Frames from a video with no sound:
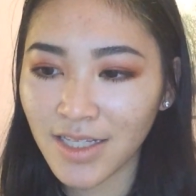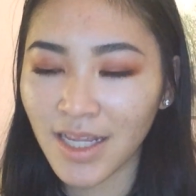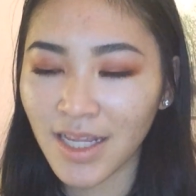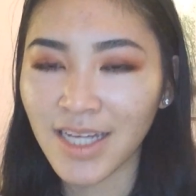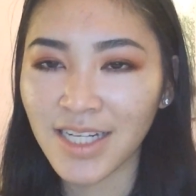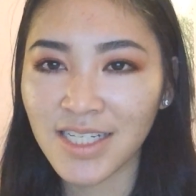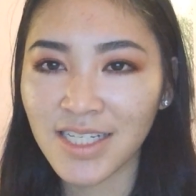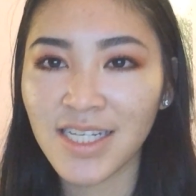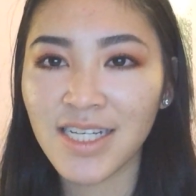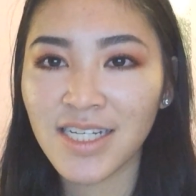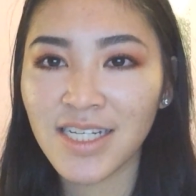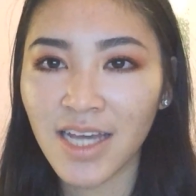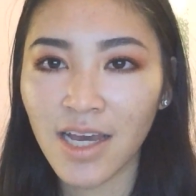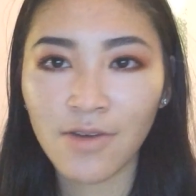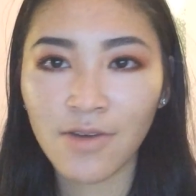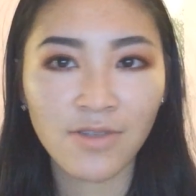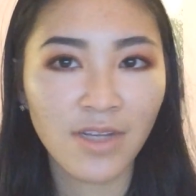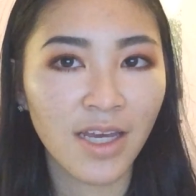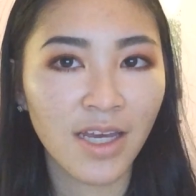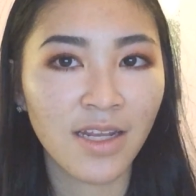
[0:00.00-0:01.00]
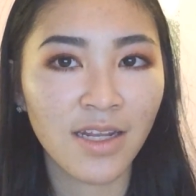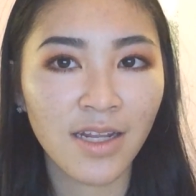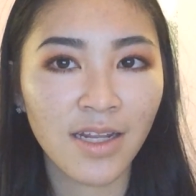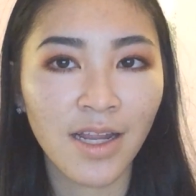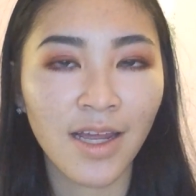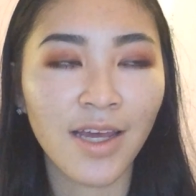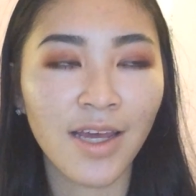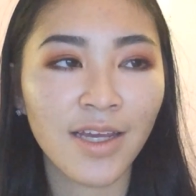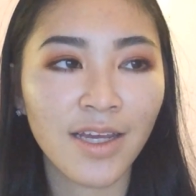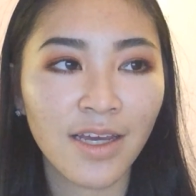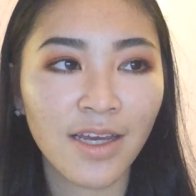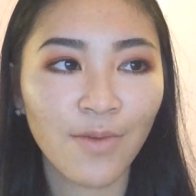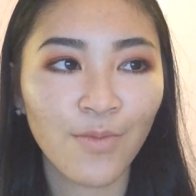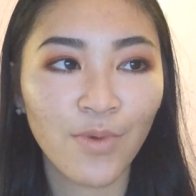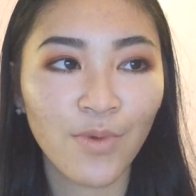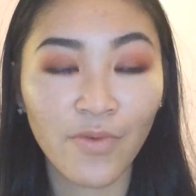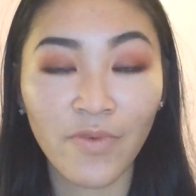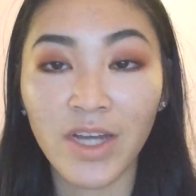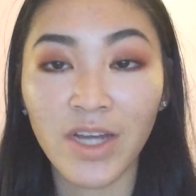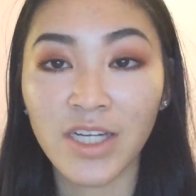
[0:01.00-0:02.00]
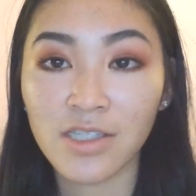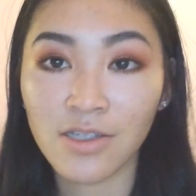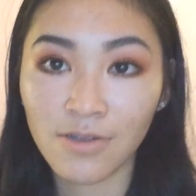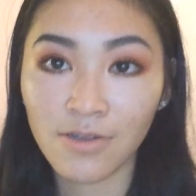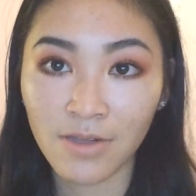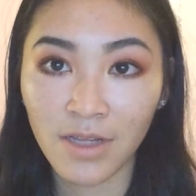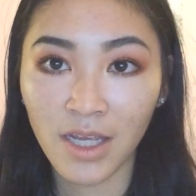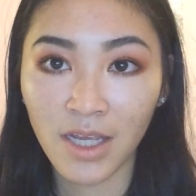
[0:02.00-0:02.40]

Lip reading: like detailed and like professional